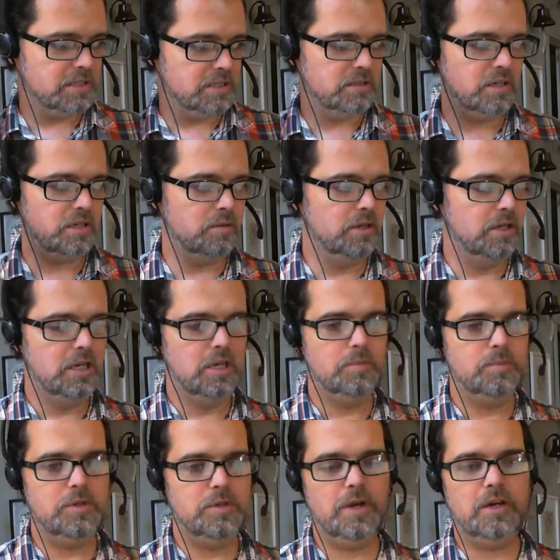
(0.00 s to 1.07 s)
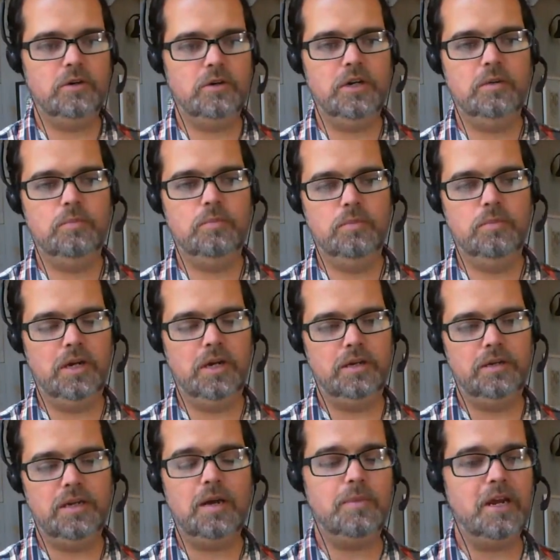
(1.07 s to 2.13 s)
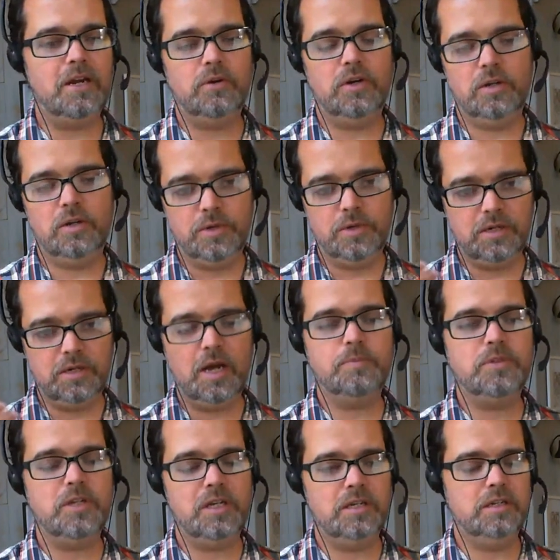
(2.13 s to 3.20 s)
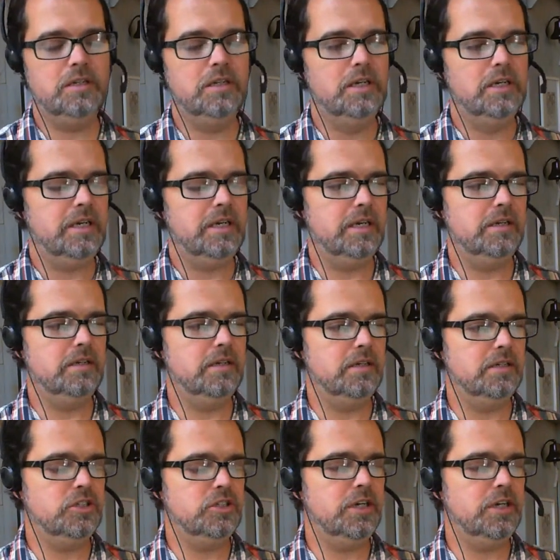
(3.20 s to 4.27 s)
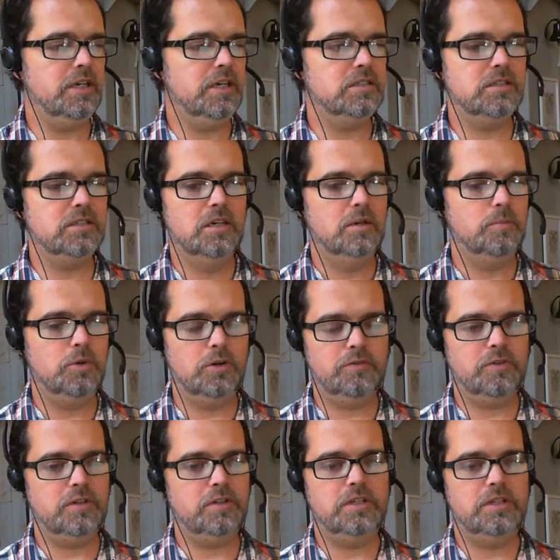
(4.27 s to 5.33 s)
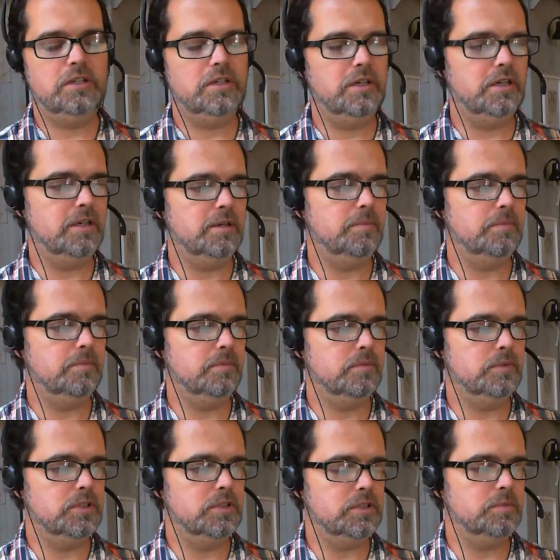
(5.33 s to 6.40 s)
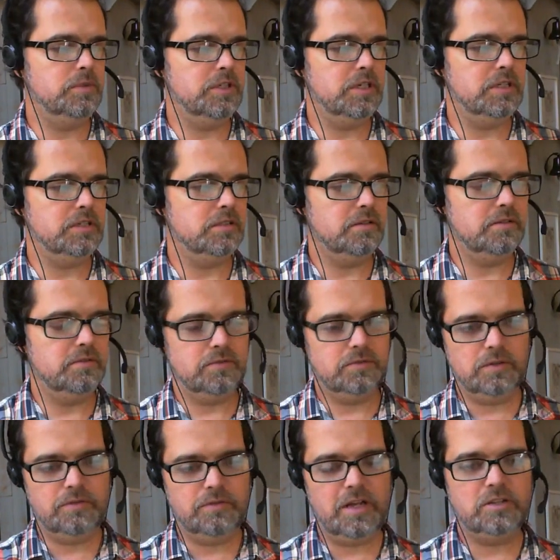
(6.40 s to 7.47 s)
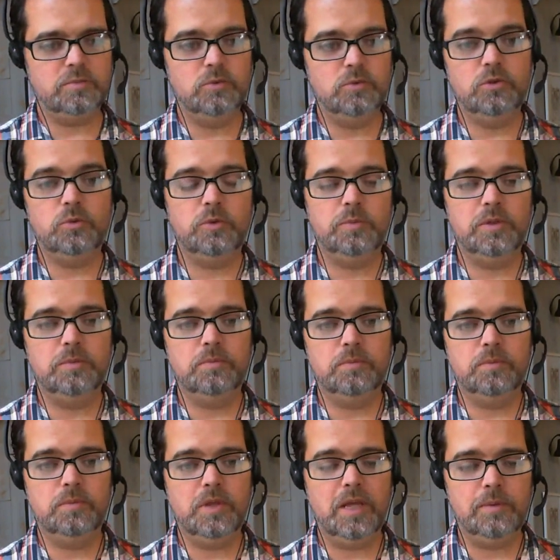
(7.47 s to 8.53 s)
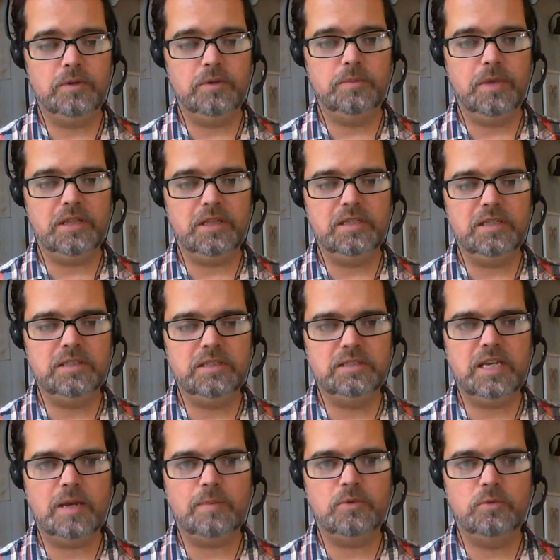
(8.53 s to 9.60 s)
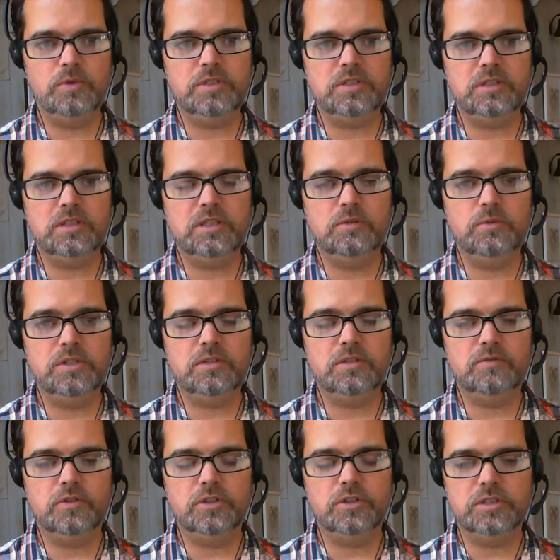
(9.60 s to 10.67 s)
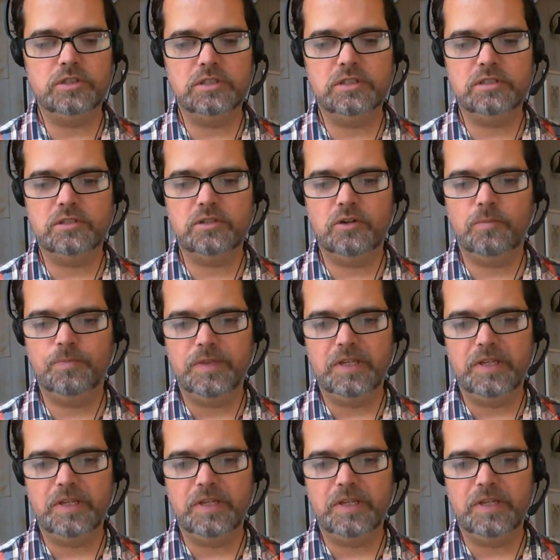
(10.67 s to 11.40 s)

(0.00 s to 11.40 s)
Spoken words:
is going to be migrated, not migrated, but updated and changed perfectly, just because of how smooth we've been able to make these things happen recently in recent versions. So